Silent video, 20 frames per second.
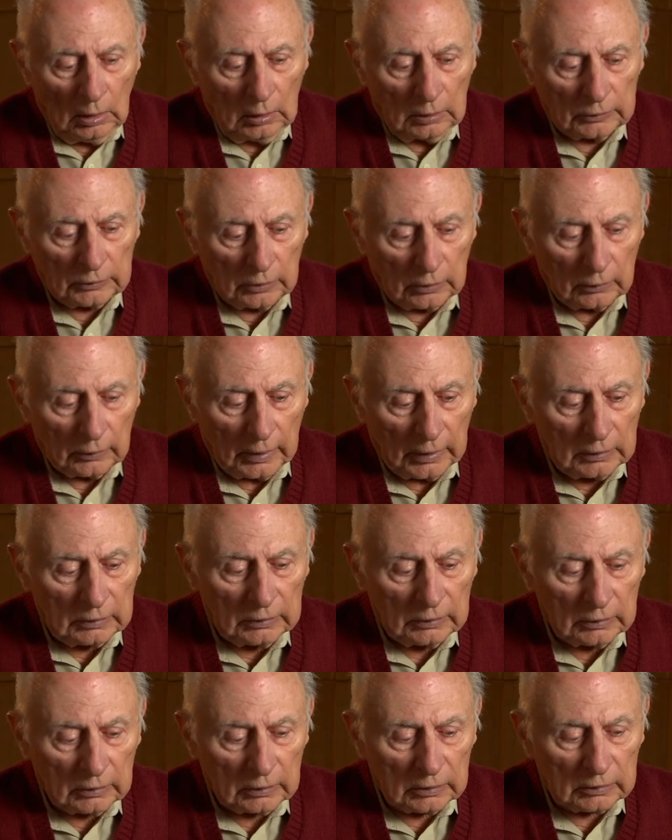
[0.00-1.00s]
So
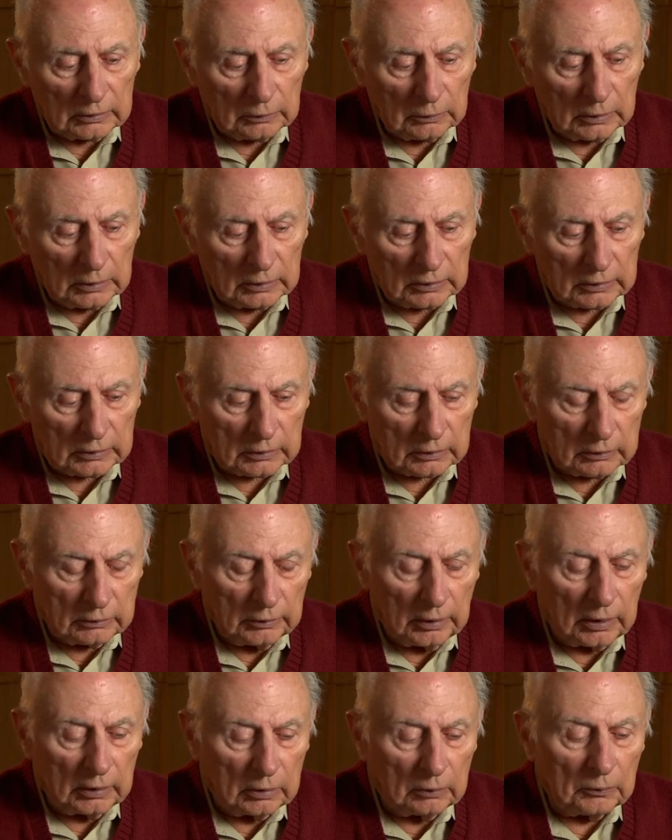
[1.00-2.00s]
Exodus was
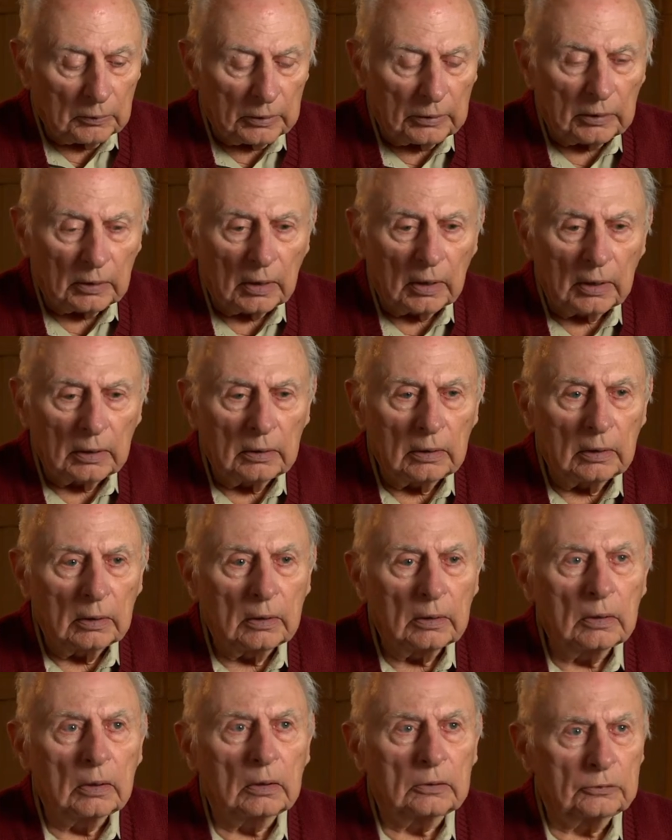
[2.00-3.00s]
created with the
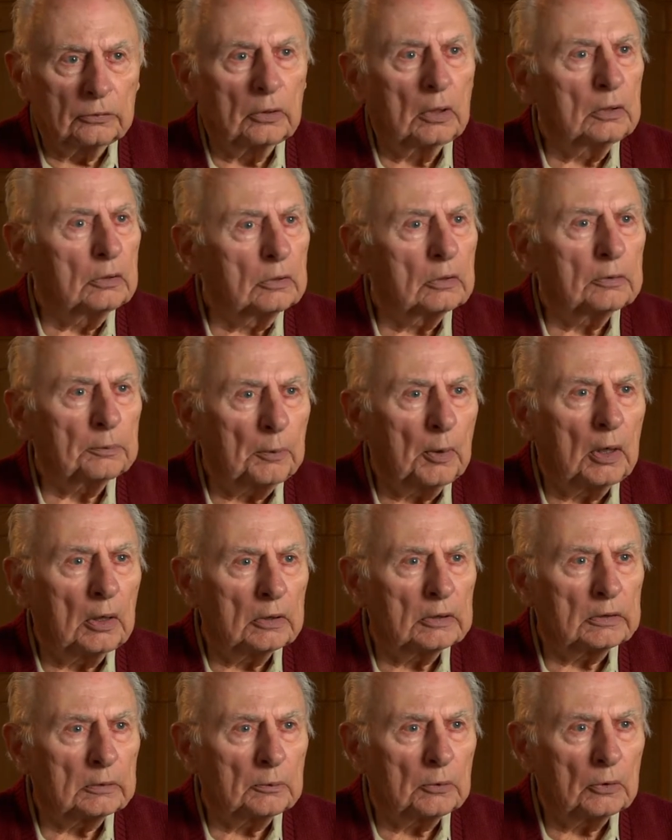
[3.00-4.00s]
idea that change is
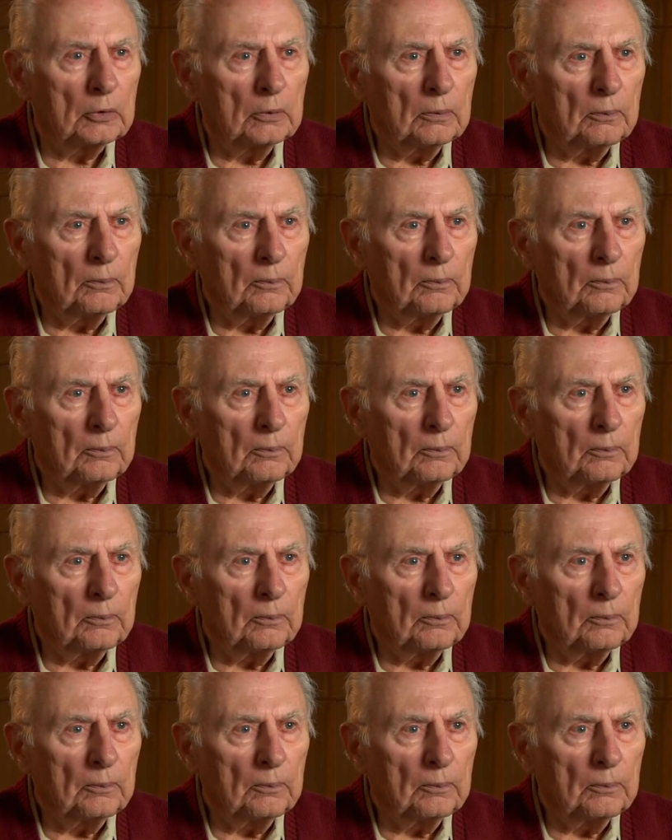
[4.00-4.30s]
possible.